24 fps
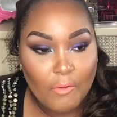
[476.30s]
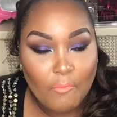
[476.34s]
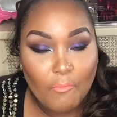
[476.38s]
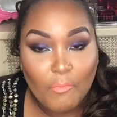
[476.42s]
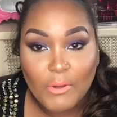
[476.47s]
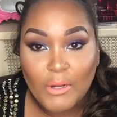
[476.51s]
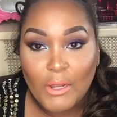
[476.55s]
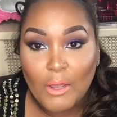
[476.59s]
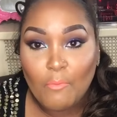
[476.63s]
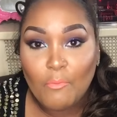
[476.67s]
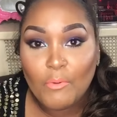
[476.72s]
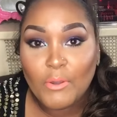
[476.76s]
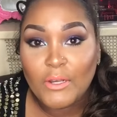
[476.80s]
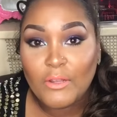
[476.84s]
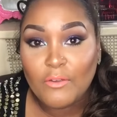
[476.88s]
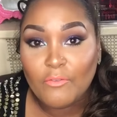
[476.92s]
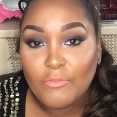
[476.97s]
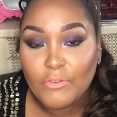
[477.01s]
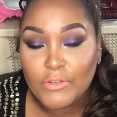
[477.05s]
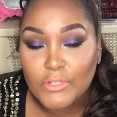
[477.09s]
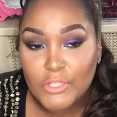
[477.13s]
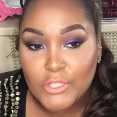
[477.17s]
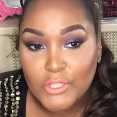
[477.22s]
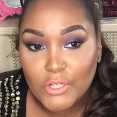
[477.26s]
When I went in
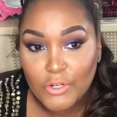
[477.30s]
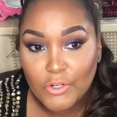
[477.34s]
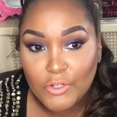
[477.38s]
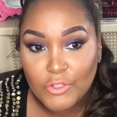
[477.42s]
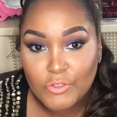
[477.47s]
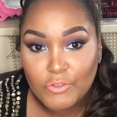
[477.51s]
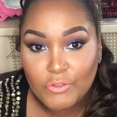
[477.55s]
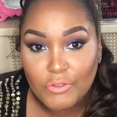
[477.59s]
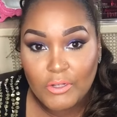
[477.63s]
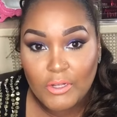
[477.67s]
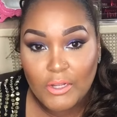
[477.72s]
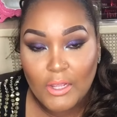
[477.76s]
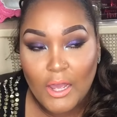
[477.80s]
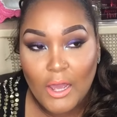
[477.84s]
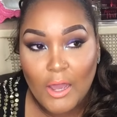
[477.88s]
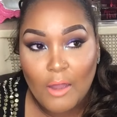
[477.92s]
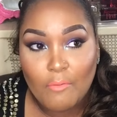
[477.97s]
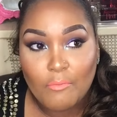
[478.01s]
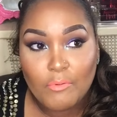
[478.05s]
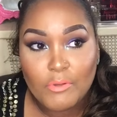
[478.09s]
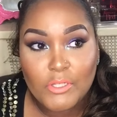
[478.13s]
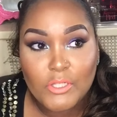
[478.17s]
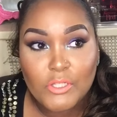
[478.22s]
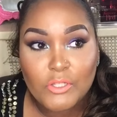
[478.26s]
for surgery, I
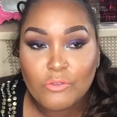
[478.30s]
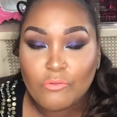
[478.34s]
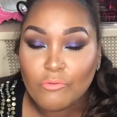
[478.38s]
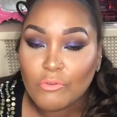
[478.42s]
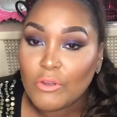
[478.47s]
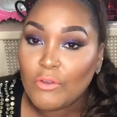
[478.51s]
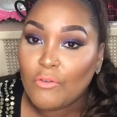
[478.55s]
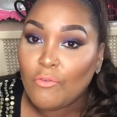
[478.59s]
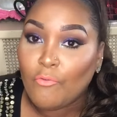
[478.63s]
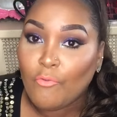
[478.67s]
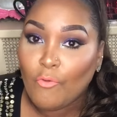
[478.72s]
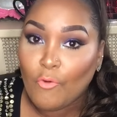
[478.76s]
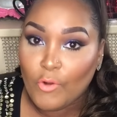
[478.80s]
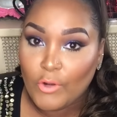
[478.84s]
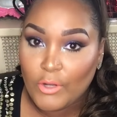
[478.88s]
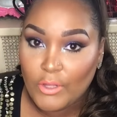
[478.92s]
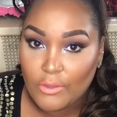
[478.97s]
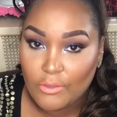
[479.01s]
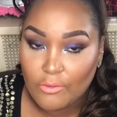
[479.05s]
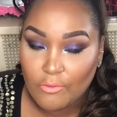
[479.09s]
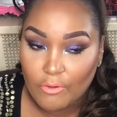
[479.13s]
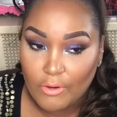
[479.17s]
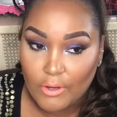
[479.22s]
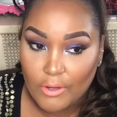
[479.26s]
was
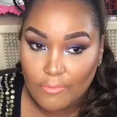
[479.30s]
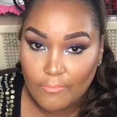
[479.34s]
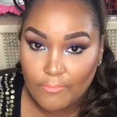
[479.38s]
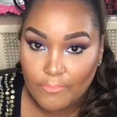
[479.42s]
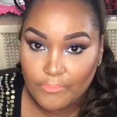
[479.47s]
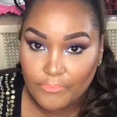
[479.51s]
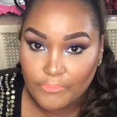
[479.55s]
343,